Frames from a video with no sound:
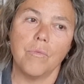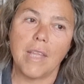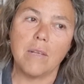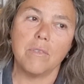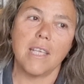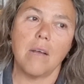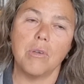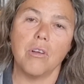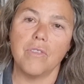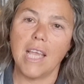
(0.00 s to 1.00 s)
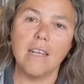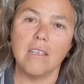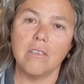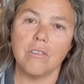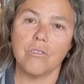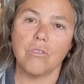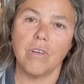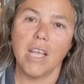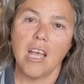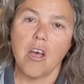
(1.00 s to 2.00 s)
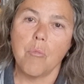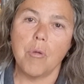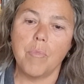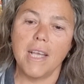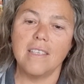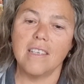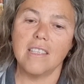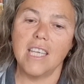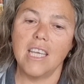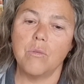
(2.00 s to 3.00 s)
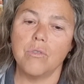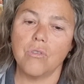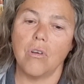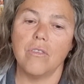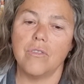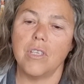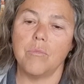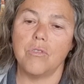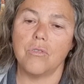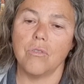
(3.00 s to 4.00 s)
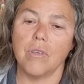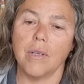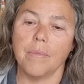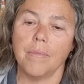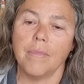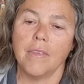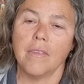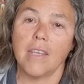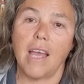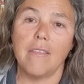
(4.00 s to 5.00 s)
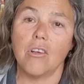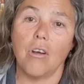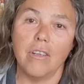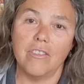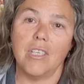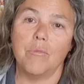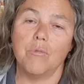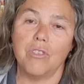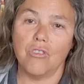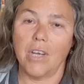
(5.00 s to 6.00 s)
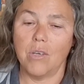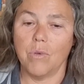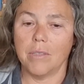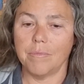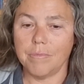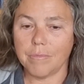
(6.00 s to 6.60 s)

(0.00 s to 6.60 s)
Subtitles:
that was how we got the ending to the story. But basically it was a concept story, and the concept was a great one.